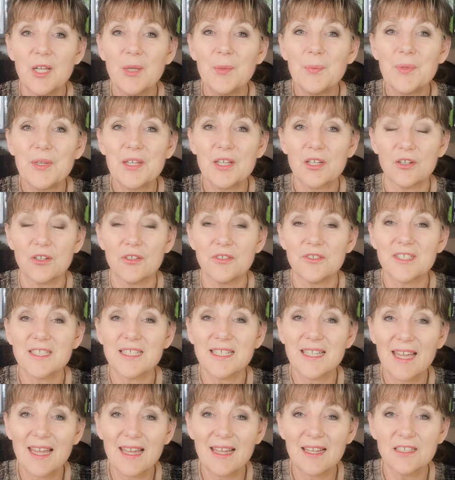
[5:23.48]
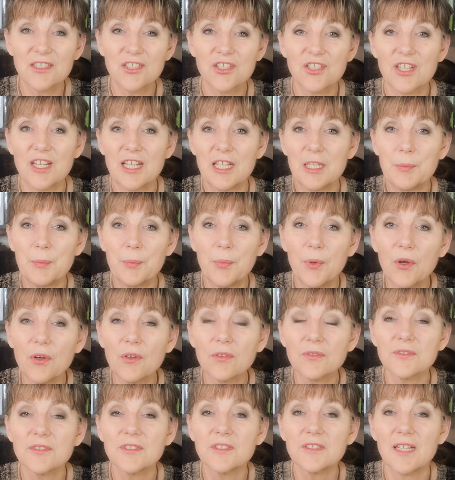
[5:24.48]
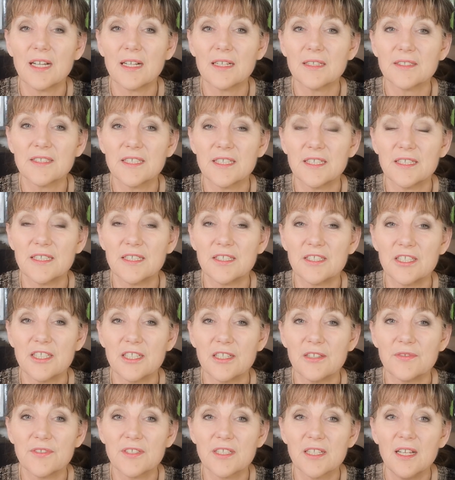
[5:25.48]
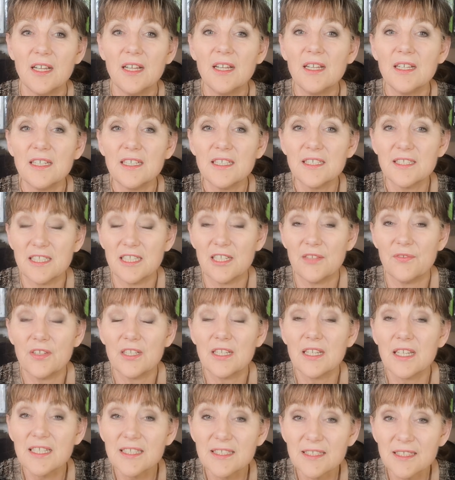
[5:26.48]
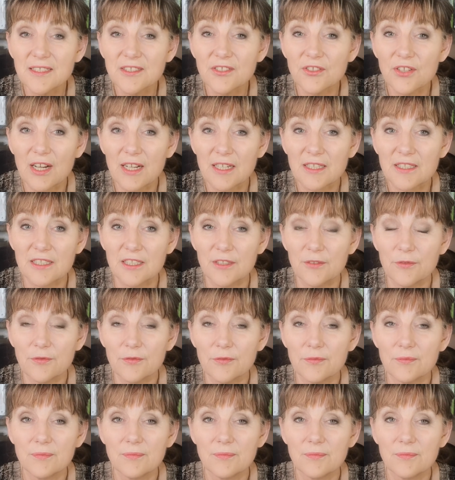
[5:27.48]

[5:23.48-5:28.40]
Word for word: because cash and bond alternatives is even less attractive.